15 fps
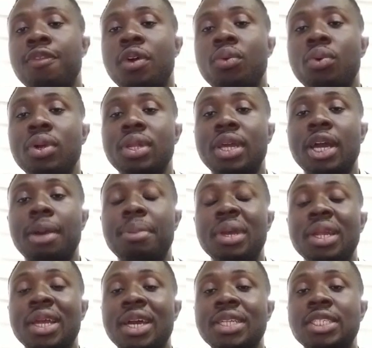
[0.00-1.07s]
FIFA World
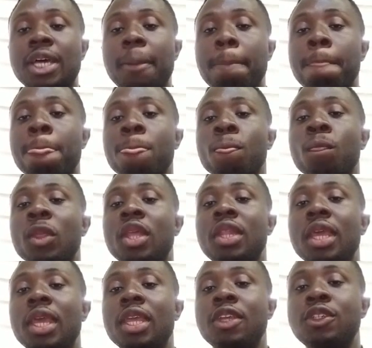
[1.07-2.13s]
Cup in Qatar.
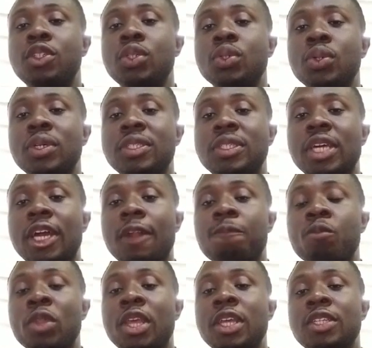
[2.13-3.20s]
The issue is
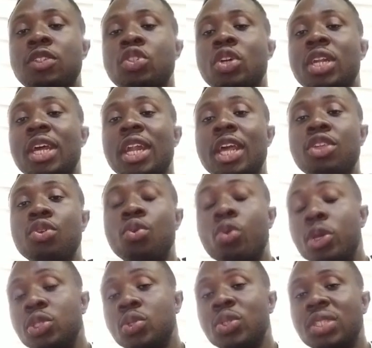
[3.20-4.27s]
that is Jordan Ayew
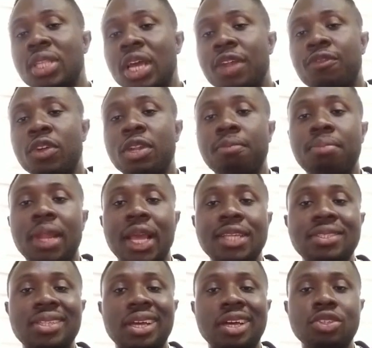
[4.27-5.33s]
going to start for the
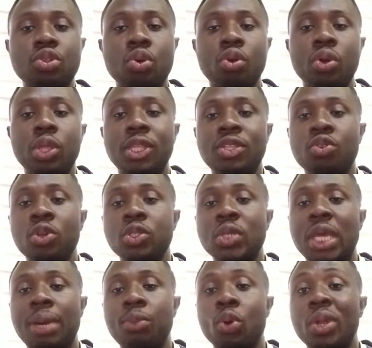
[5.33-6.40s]
Black Stars, or he's going
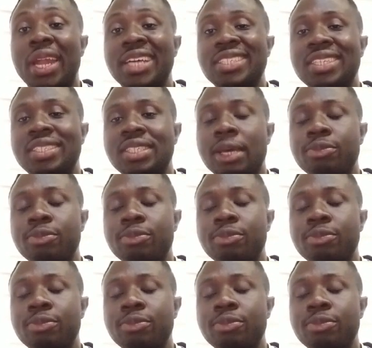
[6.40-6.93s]
to come on as a